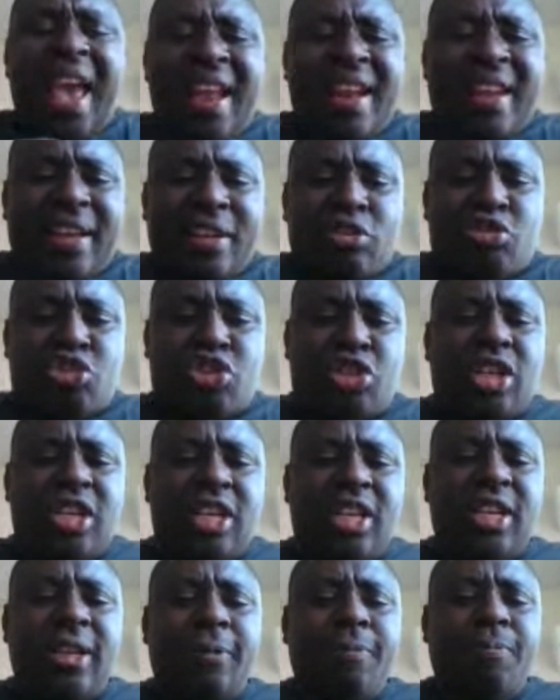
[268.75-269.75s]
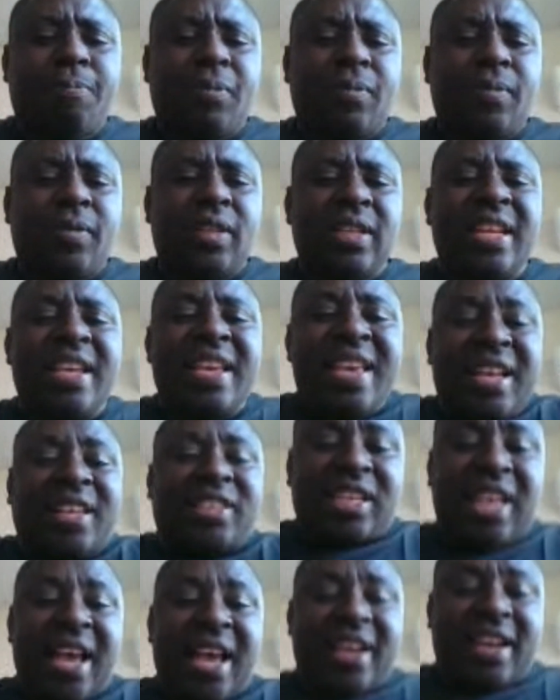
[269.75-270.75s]
energy, the
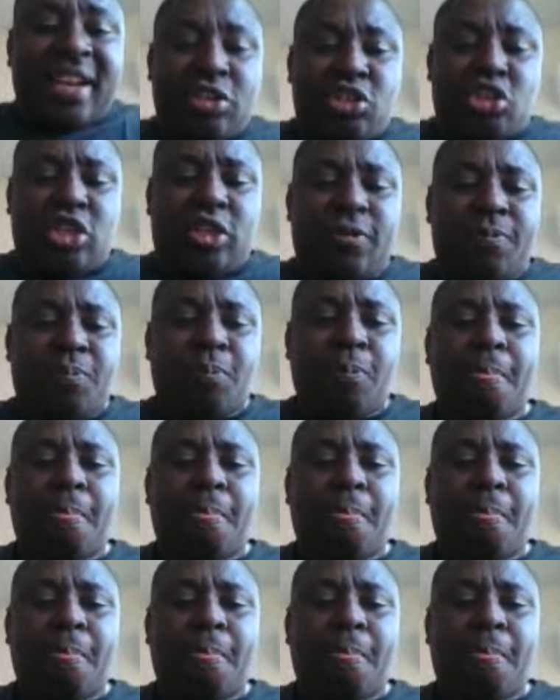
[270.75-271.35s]
heat energy